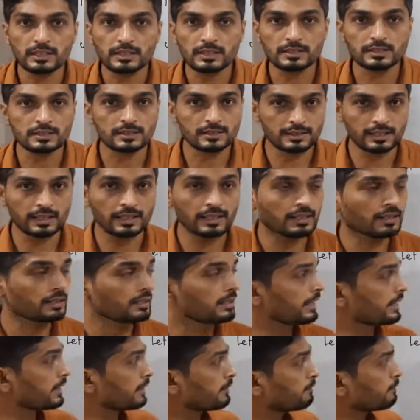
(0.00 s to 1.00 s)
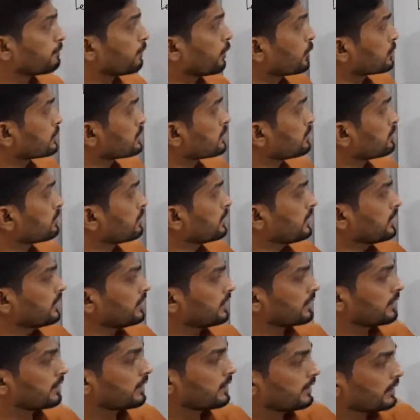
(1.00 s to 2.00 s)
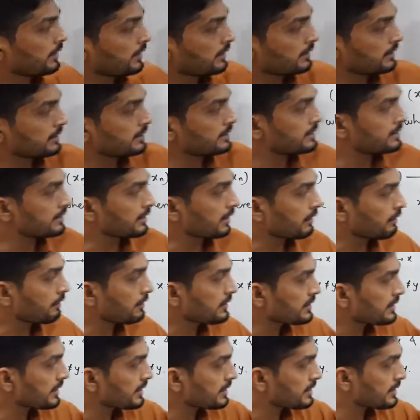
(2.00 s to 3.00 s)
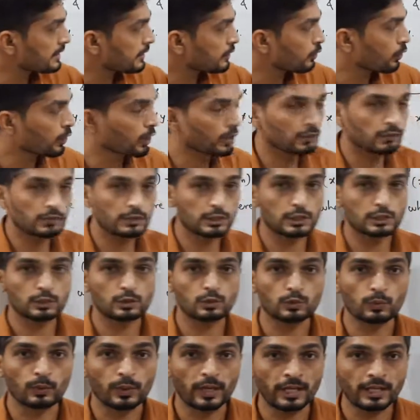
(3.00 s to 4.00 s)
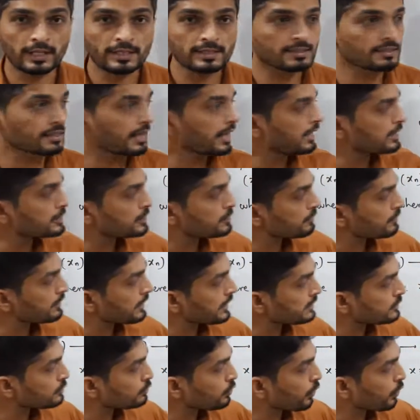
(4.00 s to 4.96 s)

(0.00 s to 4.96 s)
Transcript: this thing. Let if possible, this sequence Xn converges to X as well as